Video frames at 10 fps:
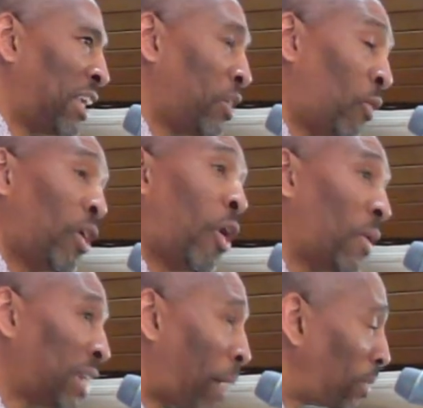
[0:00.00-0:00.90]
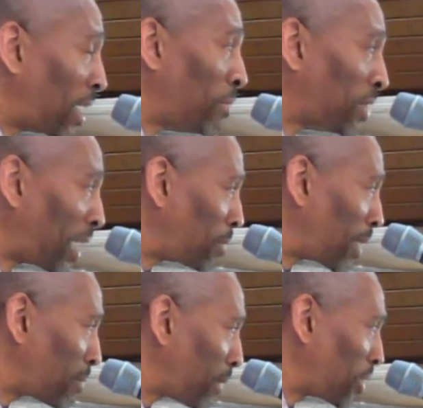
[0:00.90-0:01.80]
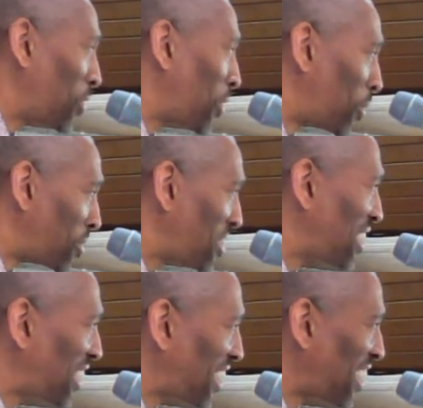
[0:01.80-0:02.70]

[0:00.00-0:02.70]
You weren't always happy to come to Saints meeting, but you know,